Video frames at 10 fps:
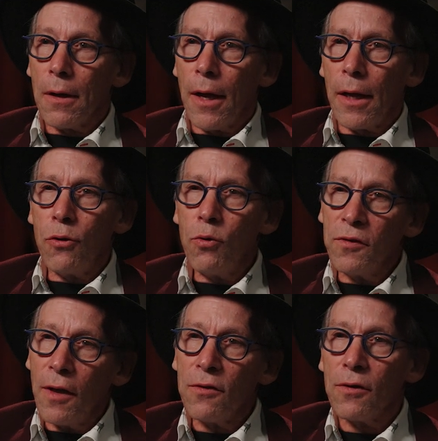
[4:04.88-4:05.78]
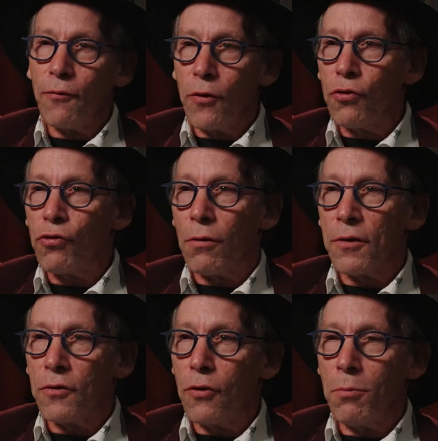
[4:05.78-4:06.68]
who says the future
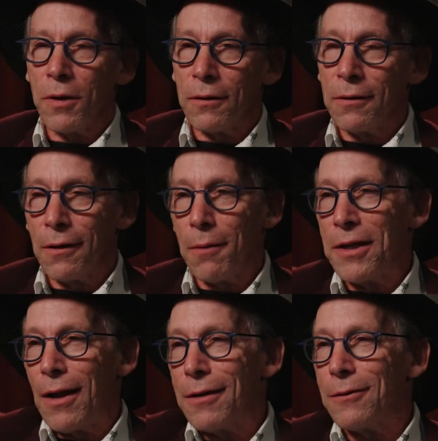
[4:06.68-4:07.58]
is human? I mean,